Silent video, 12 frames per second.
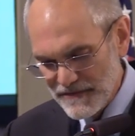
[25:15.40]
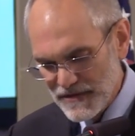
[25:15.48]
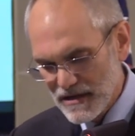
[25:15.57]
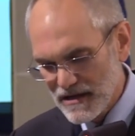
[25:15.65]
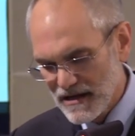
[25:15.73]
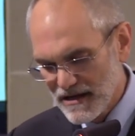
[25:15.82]
we have
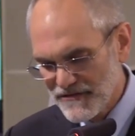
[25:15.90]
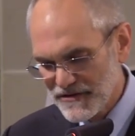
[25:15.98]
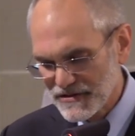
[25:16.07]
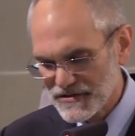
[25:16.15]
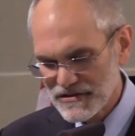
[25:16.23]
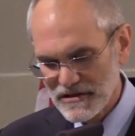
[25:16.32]
the
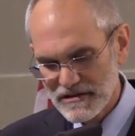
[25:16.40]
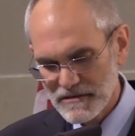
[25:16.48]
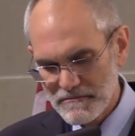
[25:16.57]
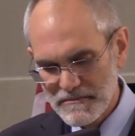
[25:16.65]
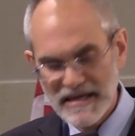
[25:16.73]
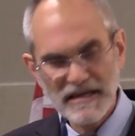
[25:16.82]
confidence that
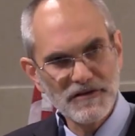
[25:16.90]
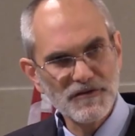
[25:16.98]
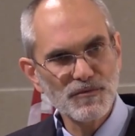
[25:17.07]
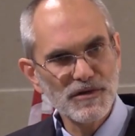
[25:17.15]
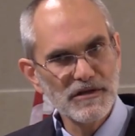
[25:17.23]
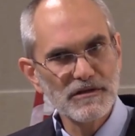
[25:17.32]
the
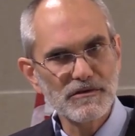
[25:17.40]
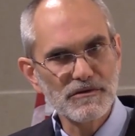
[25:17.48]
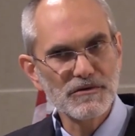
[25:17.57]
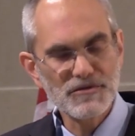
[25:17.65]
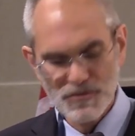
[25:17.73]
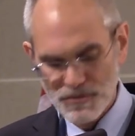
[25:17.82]
means we
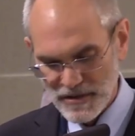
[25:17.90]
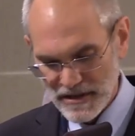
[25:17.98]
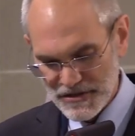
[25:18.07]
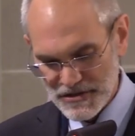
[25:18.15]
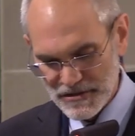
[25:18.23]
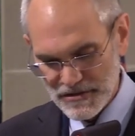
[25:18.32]
use were
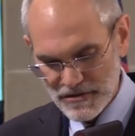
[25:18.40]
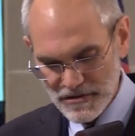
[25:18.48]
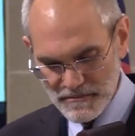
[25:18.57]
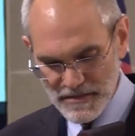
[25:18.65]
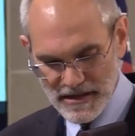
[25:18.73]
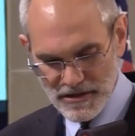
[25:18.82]

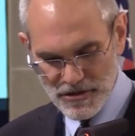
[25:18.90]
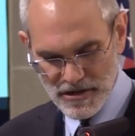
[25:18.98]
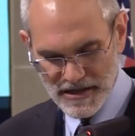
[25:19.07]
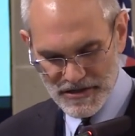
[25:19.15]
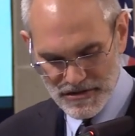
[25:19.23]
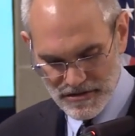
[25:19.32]
instituted by
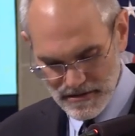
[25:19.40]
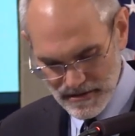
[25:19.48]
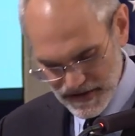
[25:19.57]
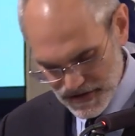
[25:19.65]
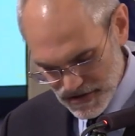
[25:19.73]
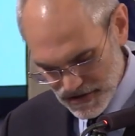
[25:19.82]
Christ.
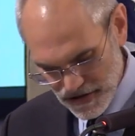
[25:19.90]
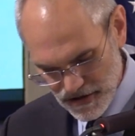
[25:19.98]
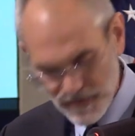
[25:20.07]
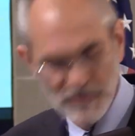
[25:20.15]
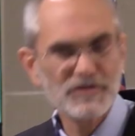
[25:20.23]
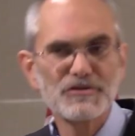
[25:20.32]
Let's
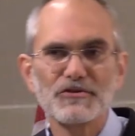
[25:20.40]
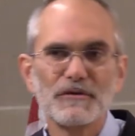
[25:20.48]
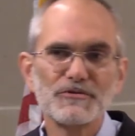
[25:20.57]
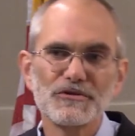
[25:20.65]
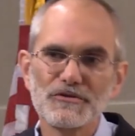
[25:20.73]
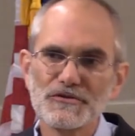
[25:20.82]
start with the
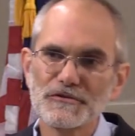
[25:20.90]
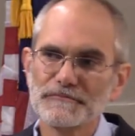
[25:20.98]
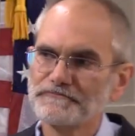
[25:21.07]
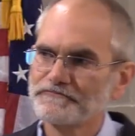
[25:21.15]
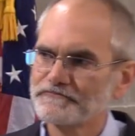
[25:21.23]
scriptures.